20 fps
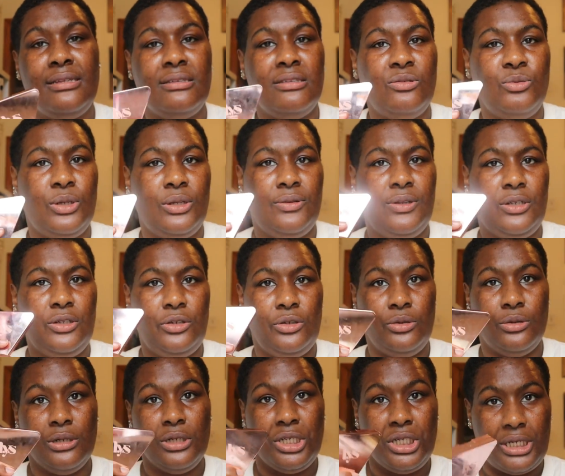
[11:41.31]
This is one of the
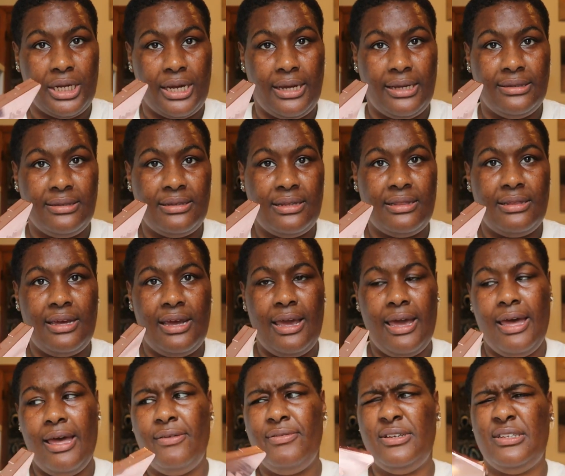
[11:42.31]
newer shades that they
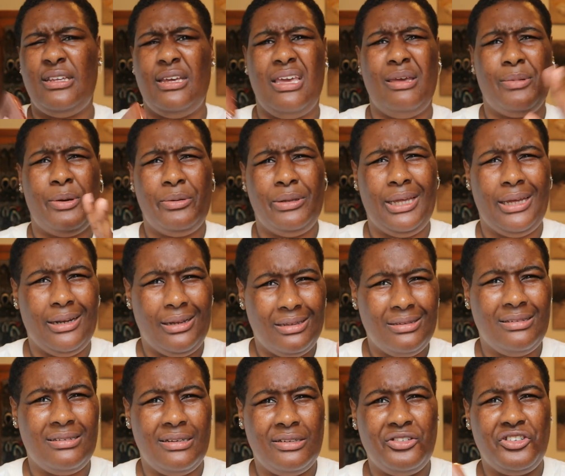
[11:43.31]
have because they came out with like an
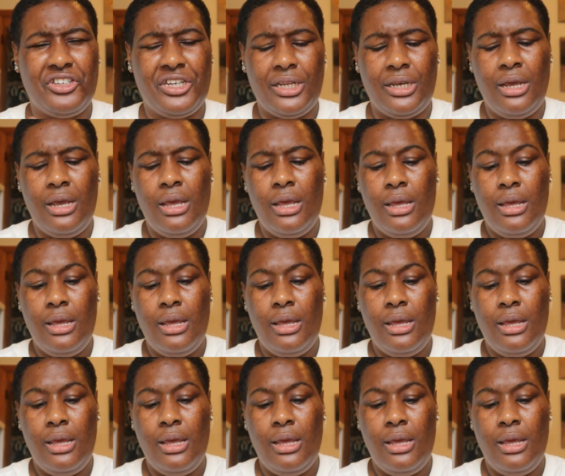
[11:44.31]
extension.